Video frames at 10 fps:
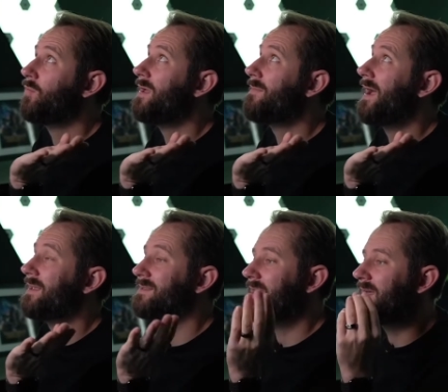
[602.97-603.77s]
way back
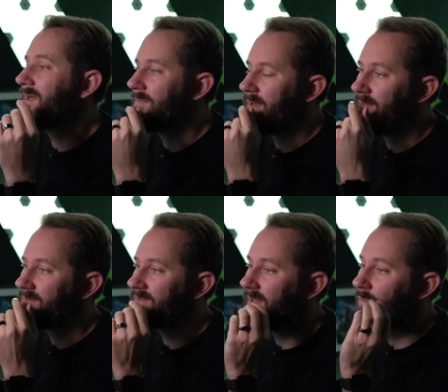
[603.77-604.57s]
in time, and yeah. they're
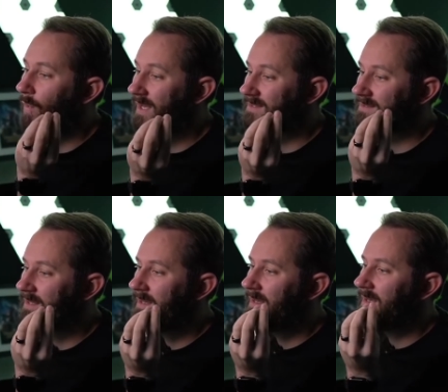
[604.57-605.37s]
saying Wes
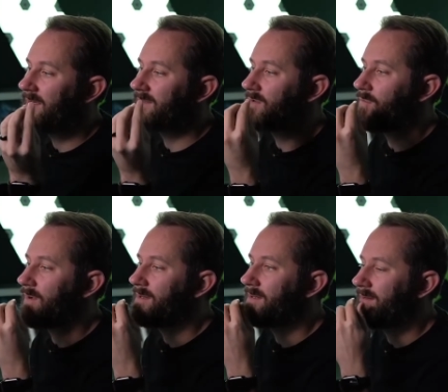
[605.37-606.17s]
is the
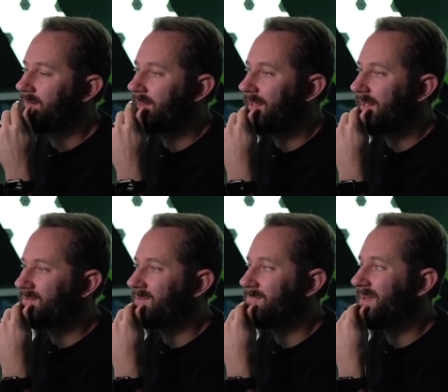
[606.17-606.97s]
one that
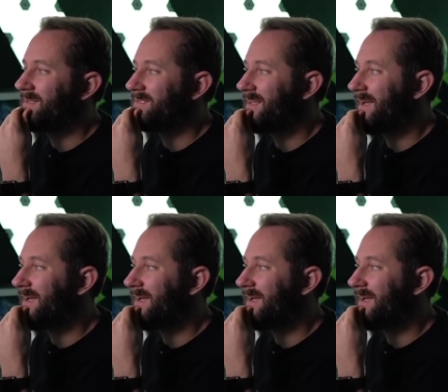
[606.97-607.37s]
actually made this